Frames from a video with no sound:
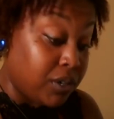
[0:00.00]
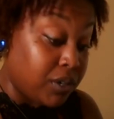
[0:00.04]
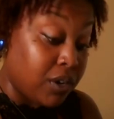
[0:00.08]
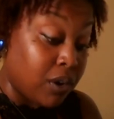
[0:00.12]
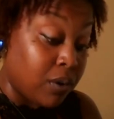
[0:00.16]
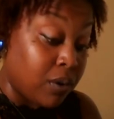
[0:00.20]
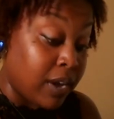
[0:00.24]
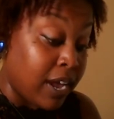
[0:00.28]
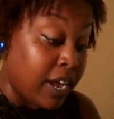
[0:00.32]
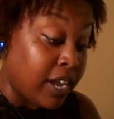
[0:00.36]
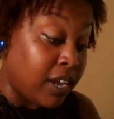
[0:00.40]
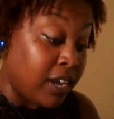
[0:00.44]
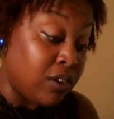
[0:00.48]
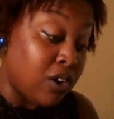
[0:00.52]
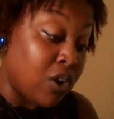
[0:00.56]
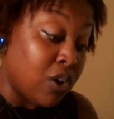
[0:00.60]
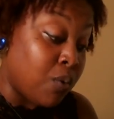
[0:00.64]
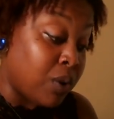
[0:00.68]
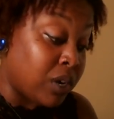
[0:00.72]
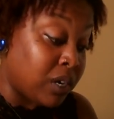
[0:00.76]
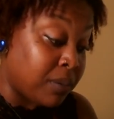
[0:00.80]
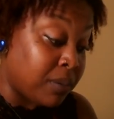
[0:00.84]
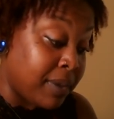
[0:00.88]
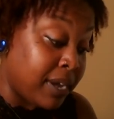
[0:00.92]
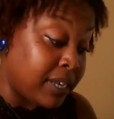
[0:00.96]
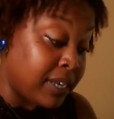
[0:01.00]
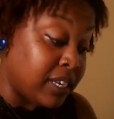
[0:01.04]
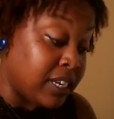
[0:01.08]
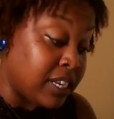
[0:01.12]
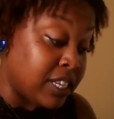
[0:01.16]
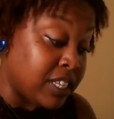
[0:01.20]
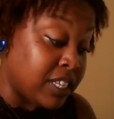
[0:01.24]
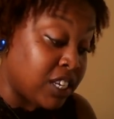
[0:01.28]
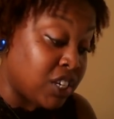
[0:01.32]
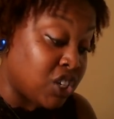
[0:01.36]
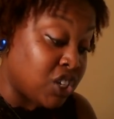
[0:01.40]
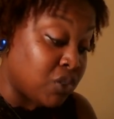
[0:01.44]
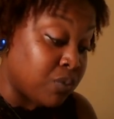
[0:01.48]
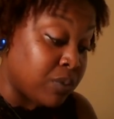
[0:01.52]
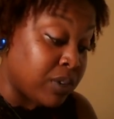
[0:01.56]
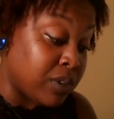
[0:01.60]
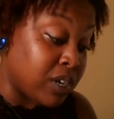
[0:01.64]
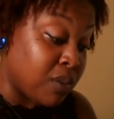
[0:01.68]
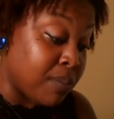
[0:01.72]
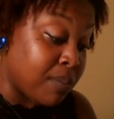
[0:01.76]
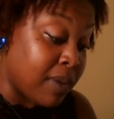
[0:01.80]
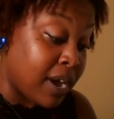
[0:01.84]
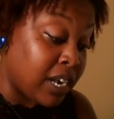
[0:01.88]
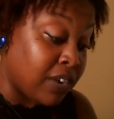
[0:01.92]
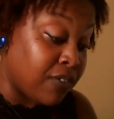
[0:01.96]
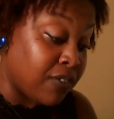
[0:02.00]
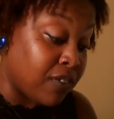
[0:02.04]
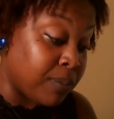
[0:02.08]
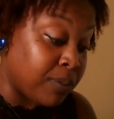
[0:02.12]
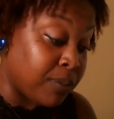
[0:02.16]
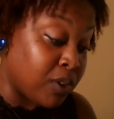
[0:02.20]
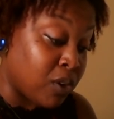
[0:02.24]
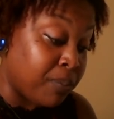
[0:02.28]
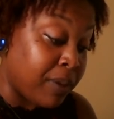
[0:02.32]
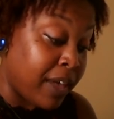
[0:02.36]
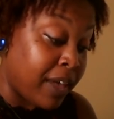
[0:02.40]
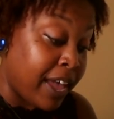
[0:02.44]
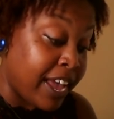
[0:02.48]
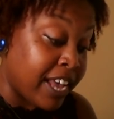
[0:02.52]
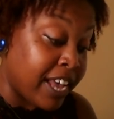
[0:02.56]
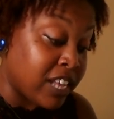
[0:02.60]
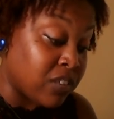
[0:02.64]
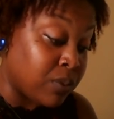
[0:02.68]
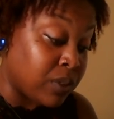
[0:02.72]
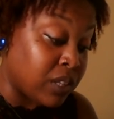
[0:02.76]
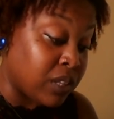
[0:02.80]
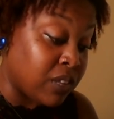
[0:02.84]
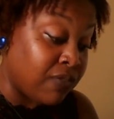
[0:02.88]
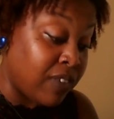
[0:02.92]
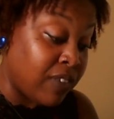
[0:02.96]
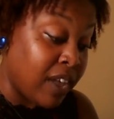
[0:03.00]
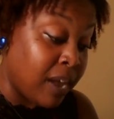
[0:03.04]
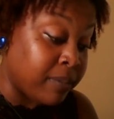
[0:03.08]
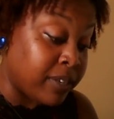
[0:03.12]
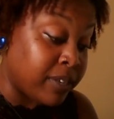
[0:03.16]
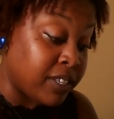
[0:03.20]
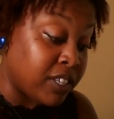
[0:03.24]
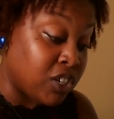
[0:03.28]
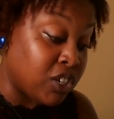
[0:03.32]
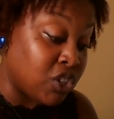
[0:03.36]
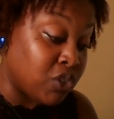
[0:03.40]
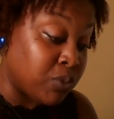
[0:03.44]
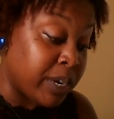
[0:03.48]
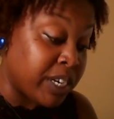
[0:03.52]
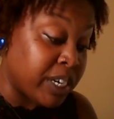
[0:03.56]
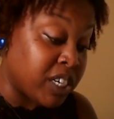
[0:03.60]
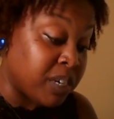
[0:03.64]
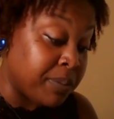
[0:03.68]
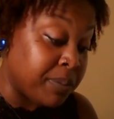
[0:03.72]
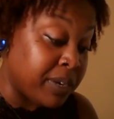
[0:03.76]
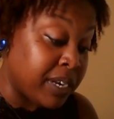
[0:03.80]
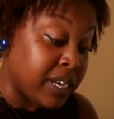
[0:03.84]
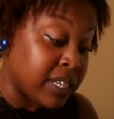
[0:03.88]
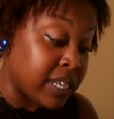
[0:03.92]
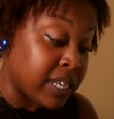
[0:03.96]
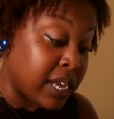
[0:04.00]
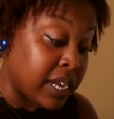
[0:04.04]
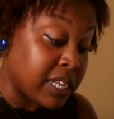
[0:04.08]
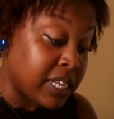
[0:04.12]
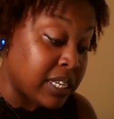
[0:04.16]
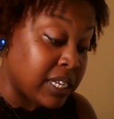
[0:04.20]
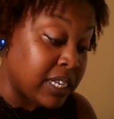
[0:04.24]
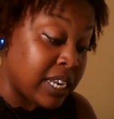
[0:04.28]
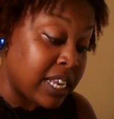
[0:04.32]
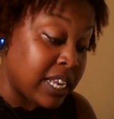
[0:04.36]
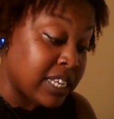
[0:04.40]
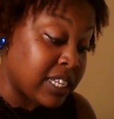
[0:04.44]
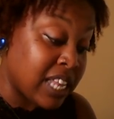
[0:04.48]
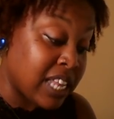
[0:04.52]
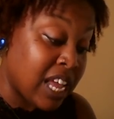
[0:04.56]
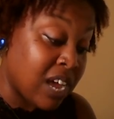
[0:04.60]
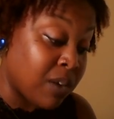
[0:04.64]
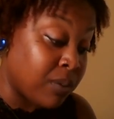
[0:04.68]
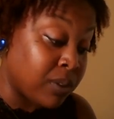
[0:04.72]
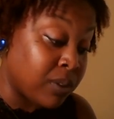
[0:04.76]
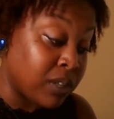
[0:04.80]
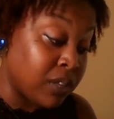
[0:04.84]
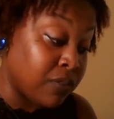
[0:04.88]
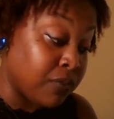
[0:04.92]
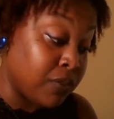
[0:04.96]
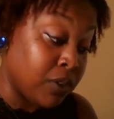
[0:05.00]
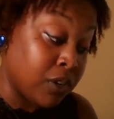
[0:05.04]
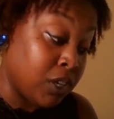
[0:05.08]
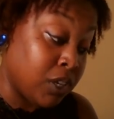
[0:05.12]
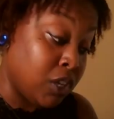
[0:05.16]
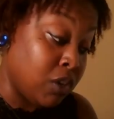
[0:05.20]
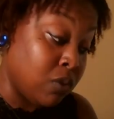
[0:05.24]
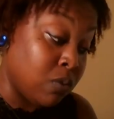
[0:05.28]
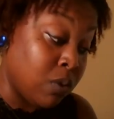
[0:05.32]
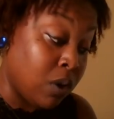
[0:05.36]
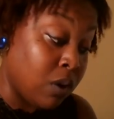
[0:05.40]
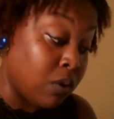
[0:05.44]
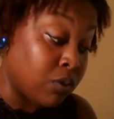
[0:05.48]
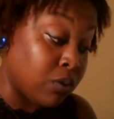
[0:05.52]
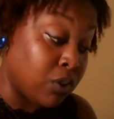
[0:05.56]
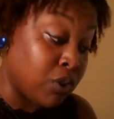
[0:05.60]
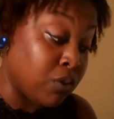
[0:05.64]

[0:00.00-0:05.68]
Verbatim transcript: Okay, you don't want to make a decision with nobody from your past with the family situation because honestly, that's not what the fuck you want.